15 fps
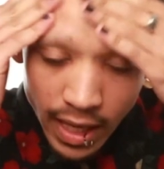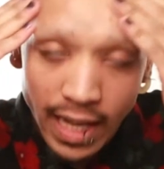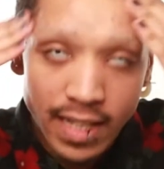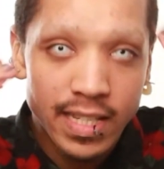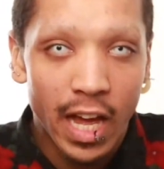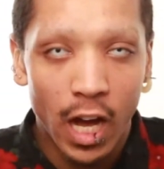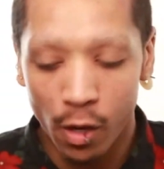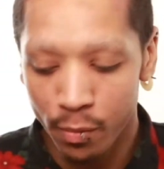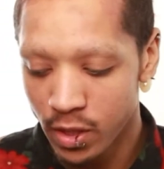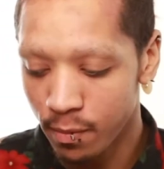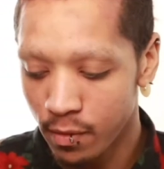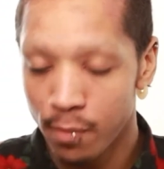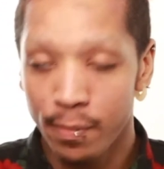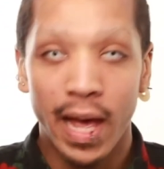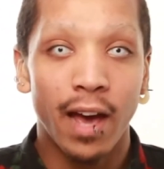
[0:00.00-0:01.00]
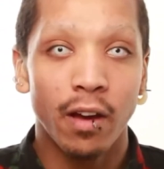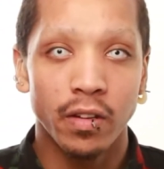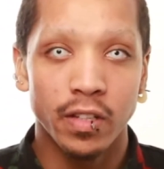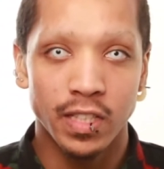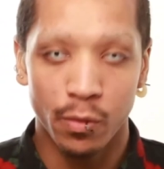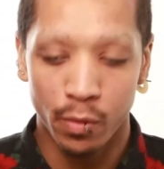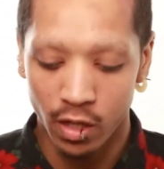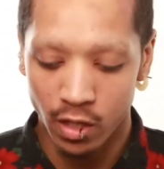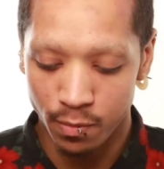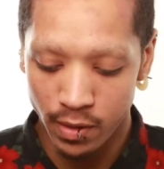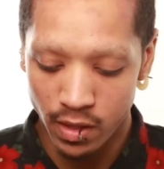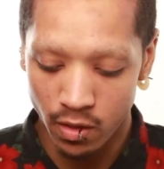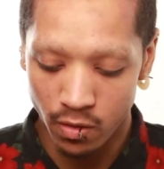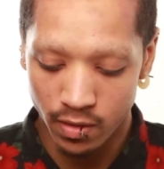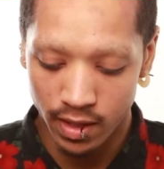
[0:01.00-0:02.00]
and to help some of the powders that we're going to
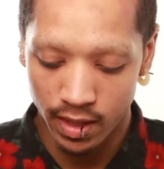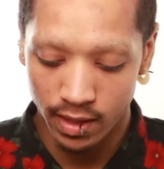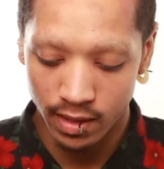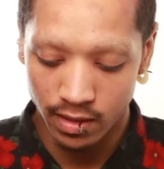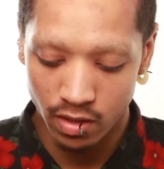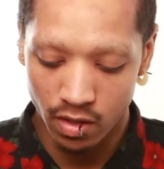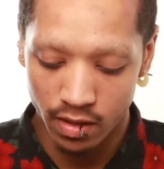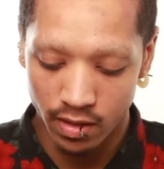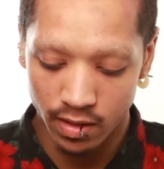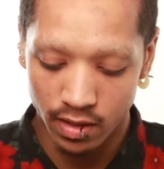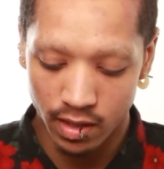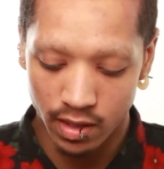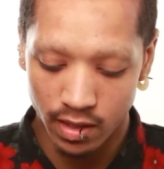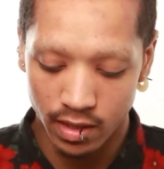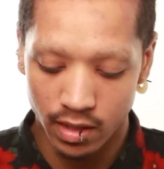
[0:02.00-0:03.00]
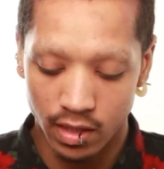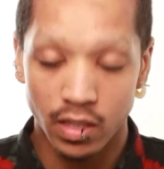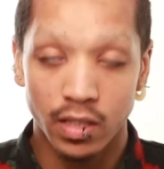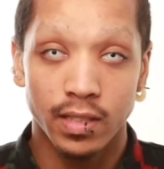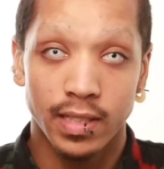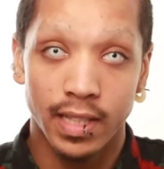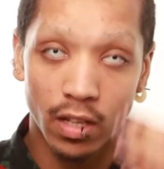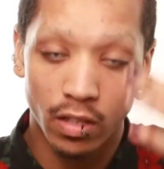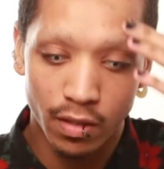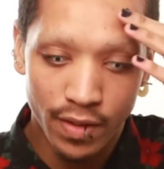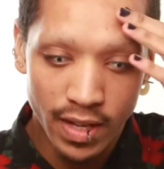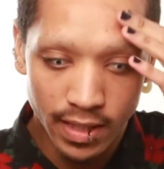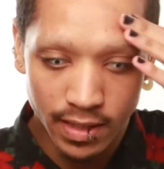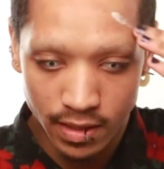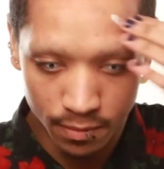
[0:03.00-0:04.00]
be using to sit on
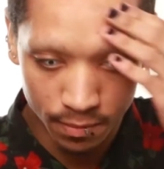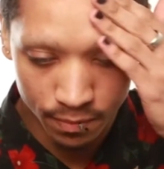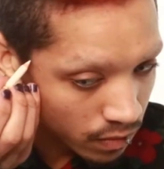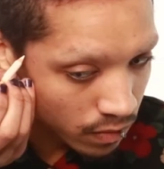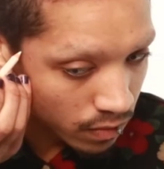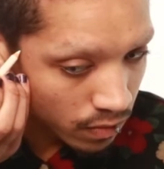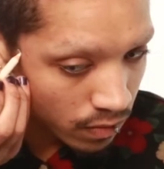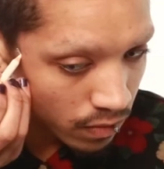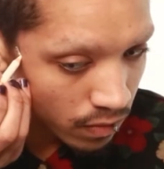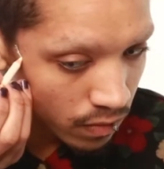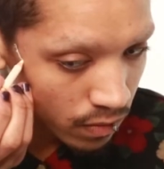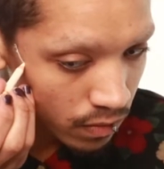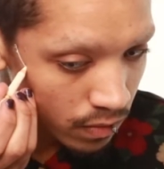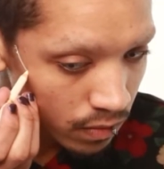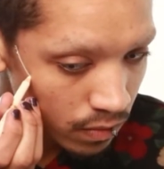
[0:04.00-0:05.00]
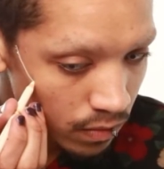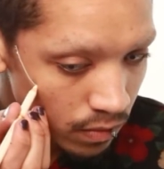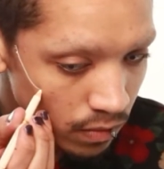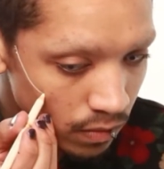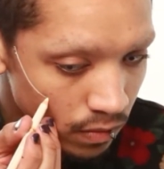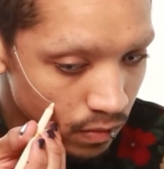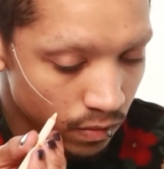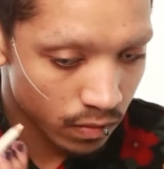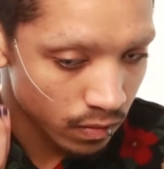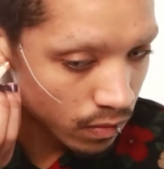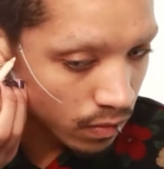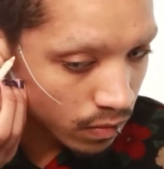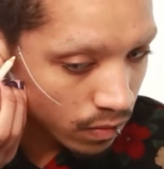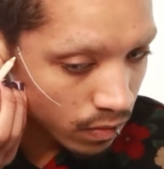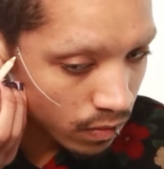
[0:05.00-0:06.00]
the face. I'm just going to be starting by
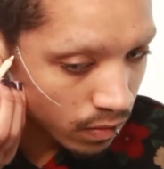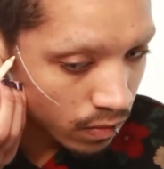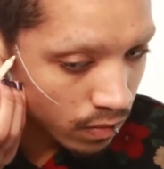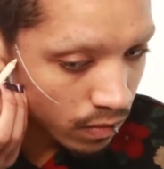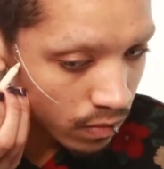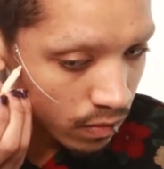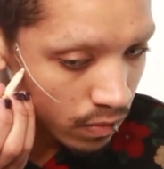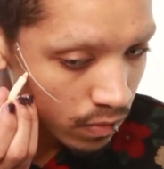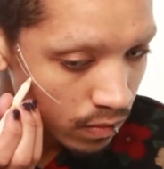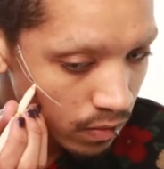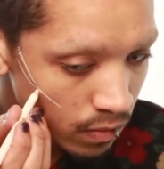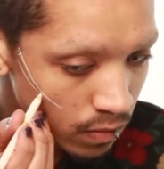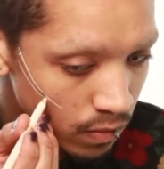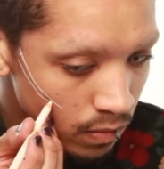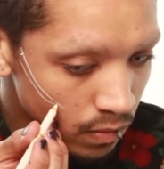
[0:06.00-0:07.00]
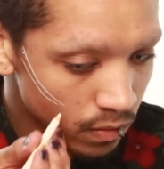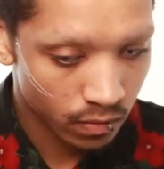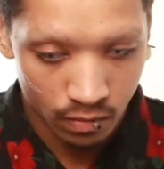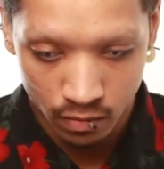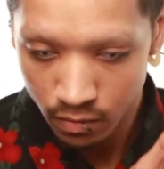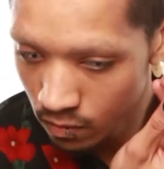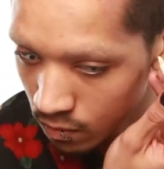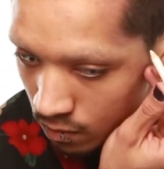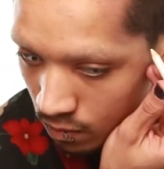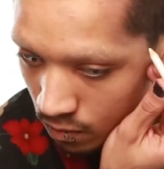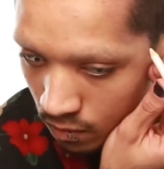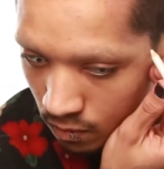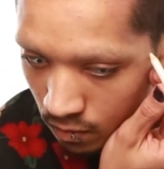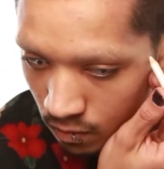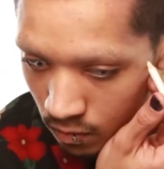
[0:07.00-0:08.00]
lining out the areas where there's going to be more
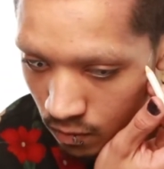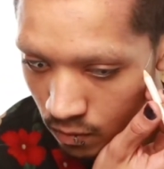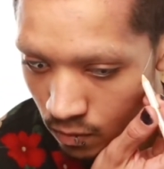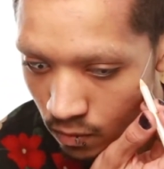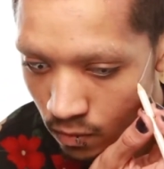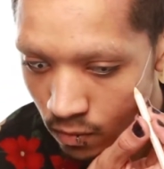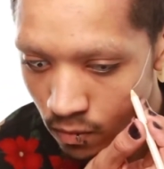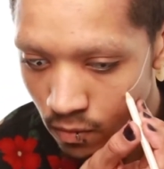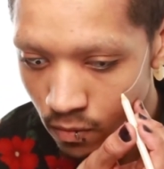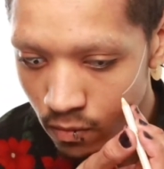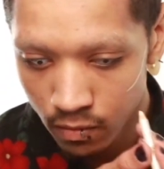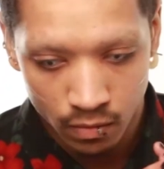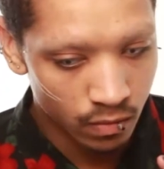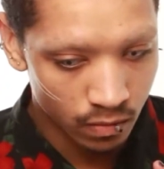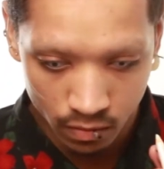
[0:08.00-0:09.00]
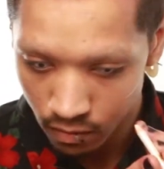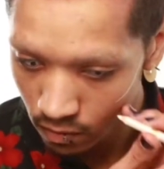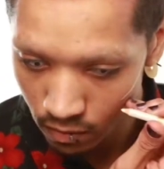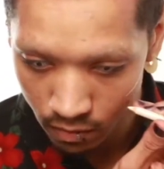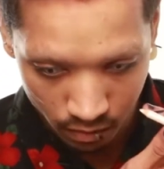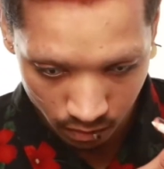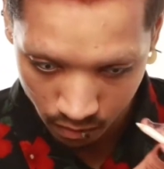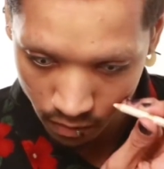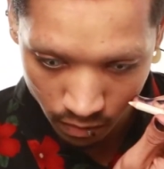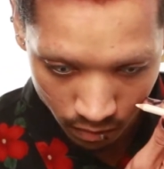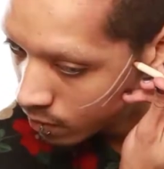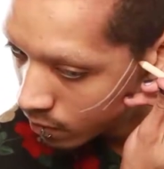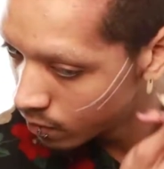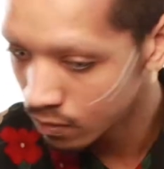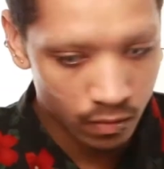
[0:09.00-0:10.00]
detail later. Most of the face is going to be
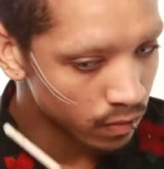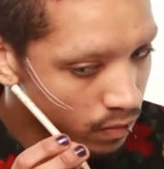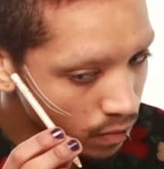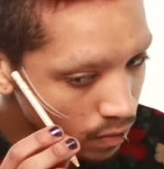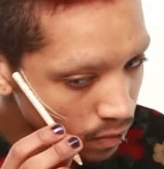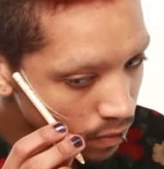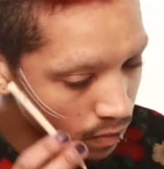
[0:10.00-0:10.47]
black, so this is